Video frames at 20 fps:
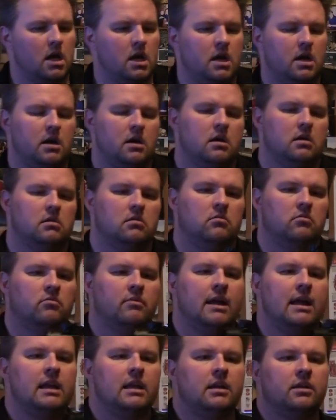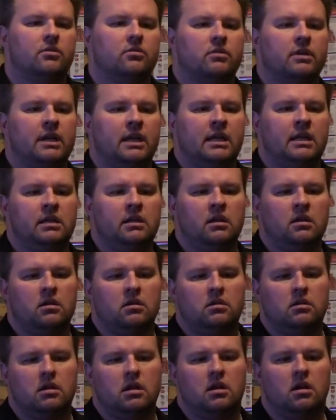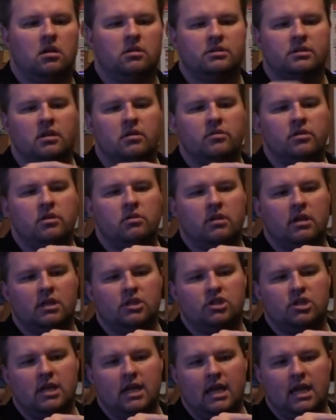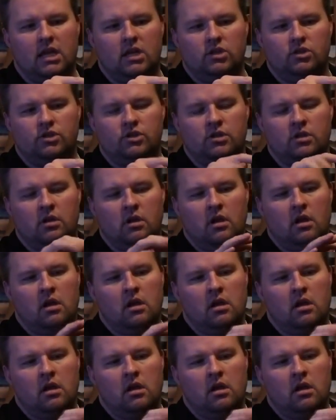uh, red and green. And also you can change